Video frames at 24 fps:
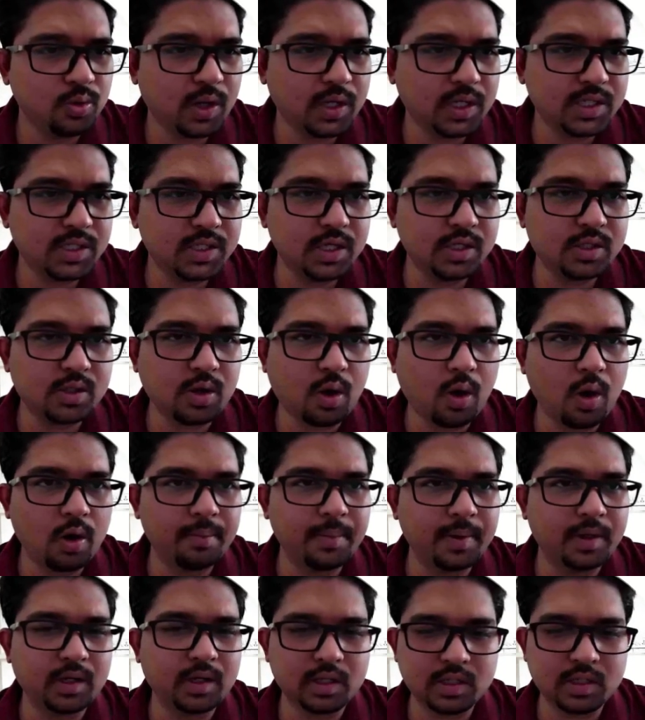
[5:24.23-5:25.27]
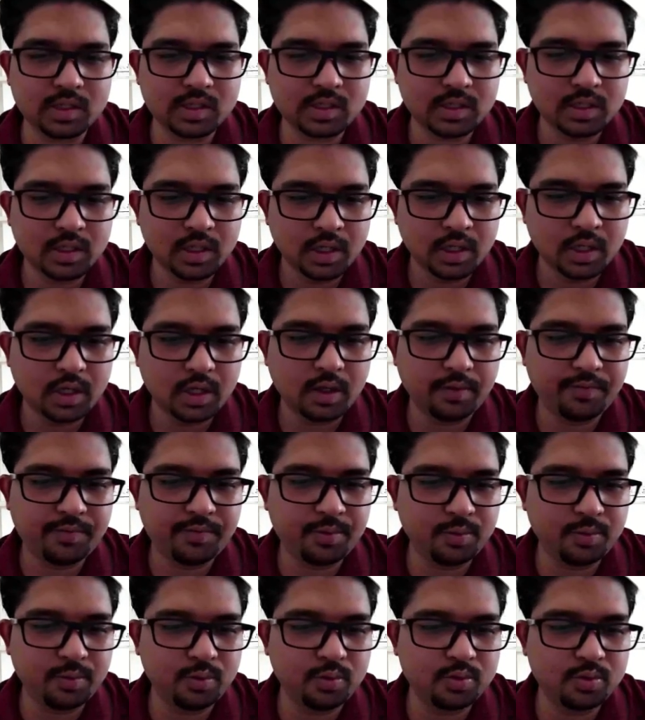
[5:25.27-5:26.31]
So what is this orbitals?
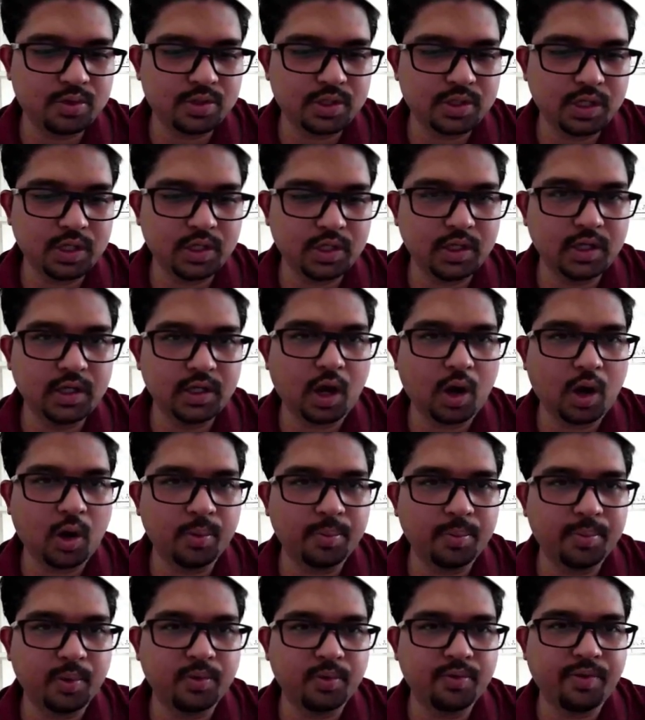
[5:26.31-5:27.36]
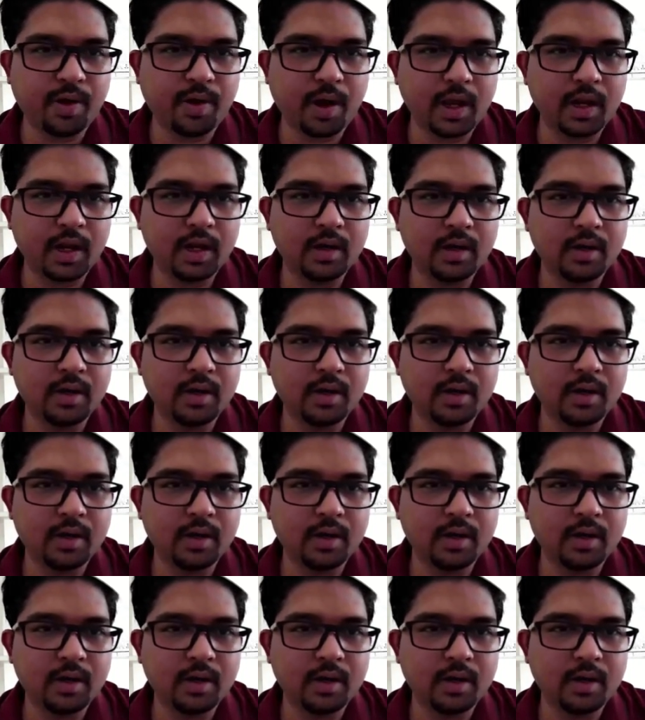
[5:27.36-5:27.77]
If you see the output